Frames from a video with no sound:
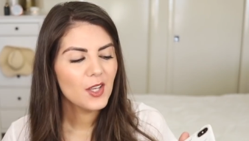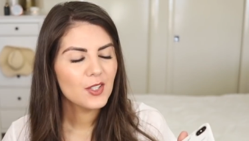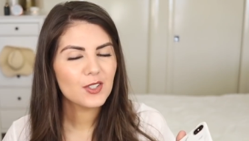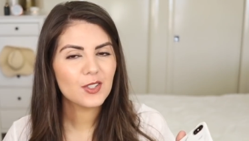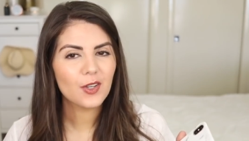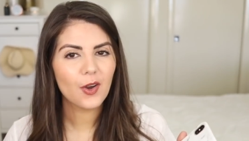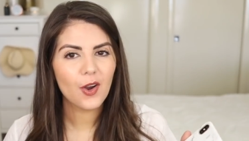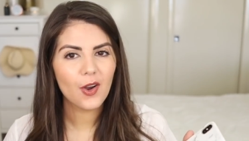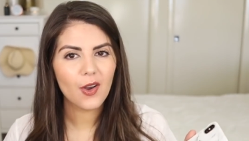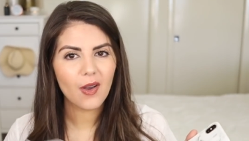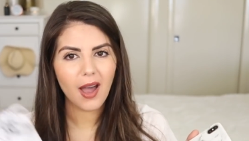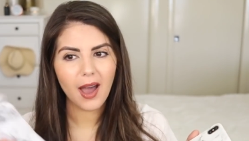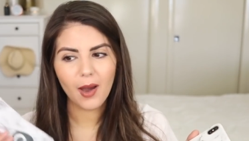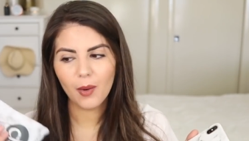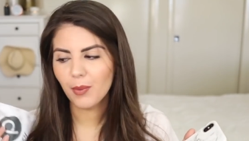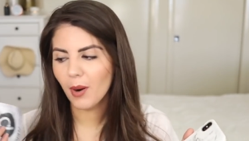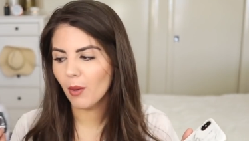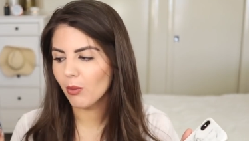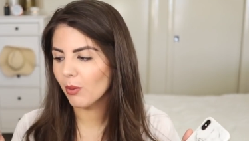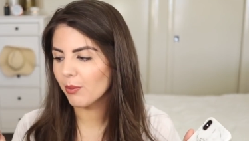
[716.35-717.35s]
So
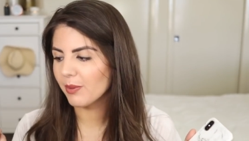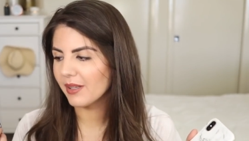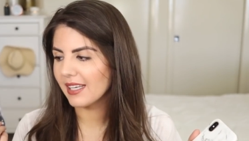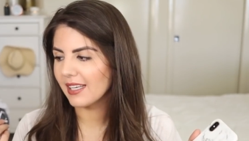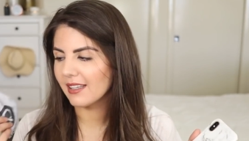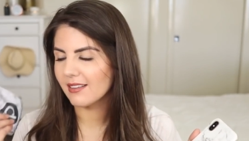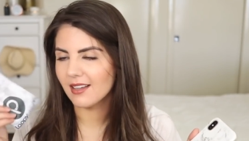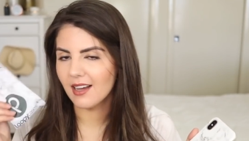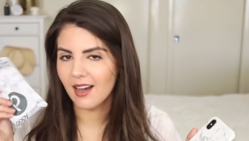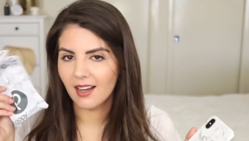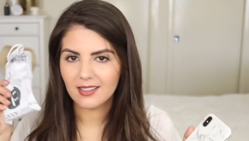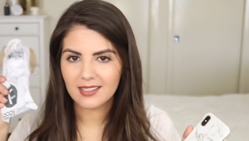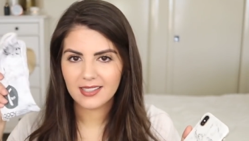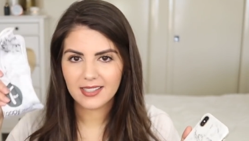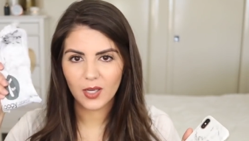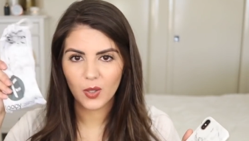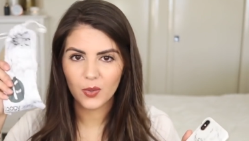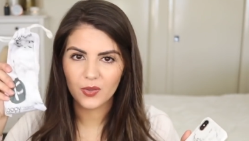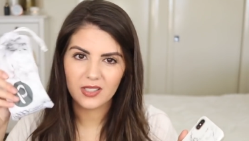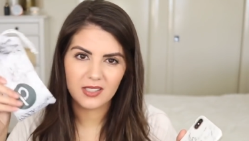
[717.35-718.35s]
I'll probably either
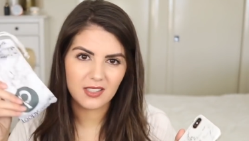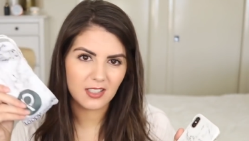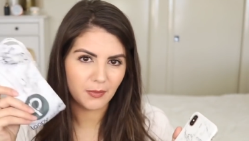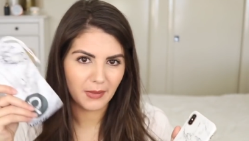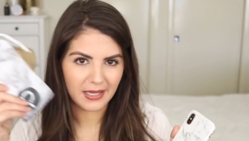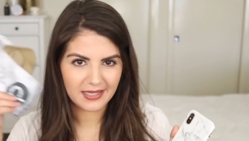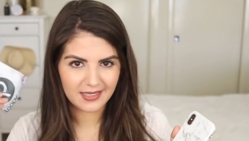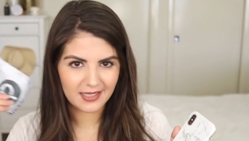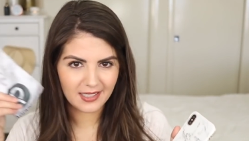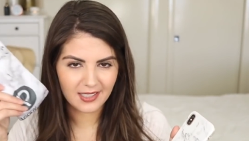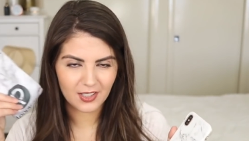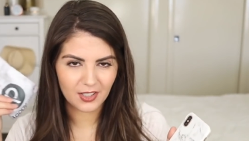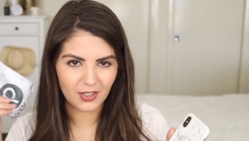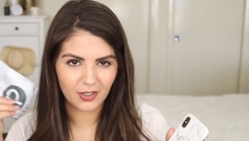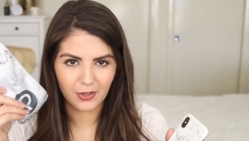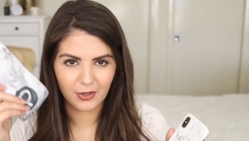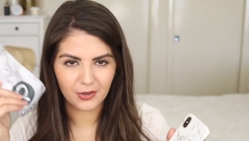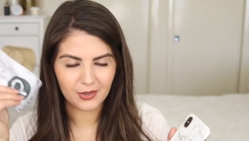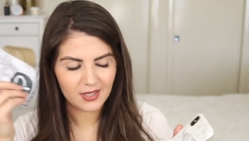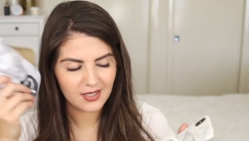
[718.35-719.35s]
sell this to my
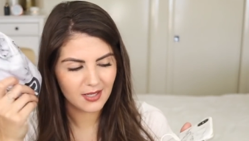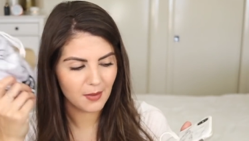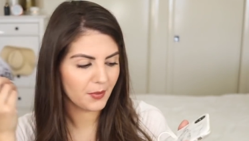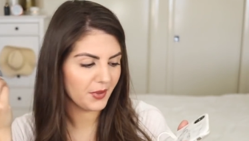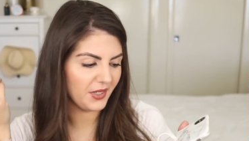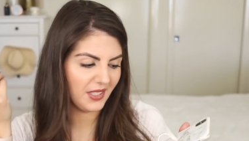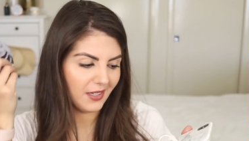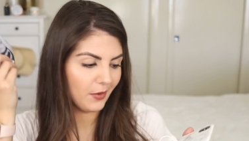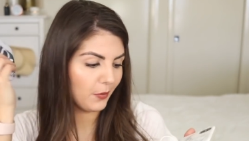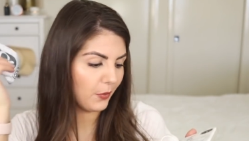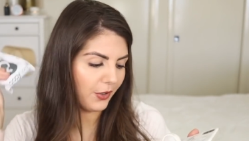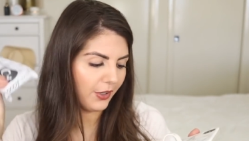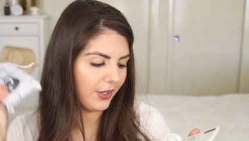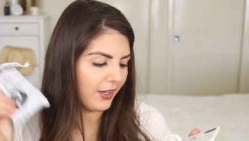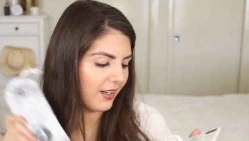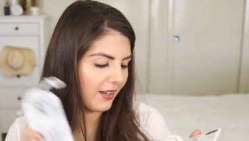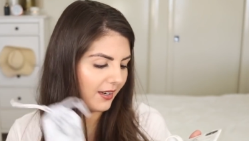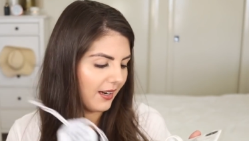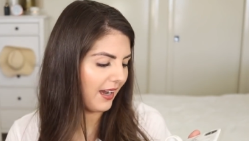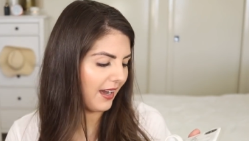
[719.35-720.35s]
sister or somebody at
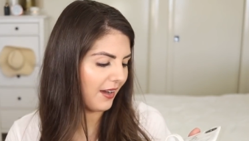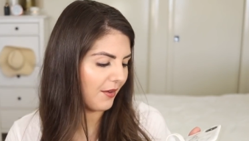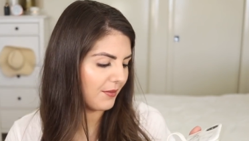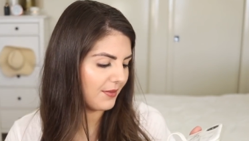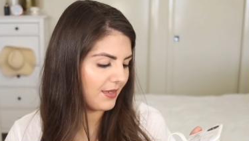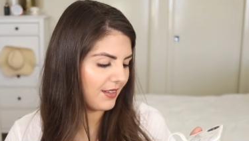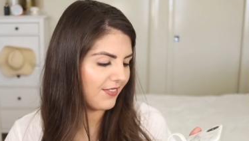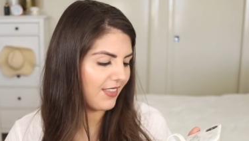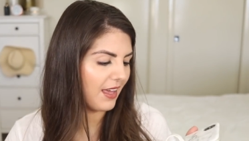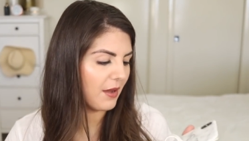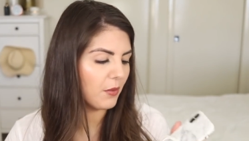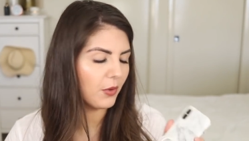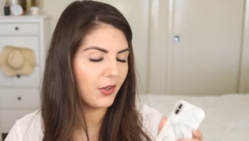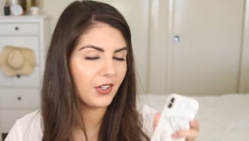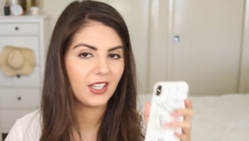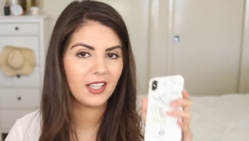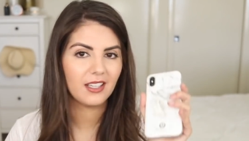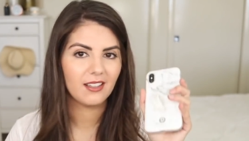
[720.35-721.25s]
work if they want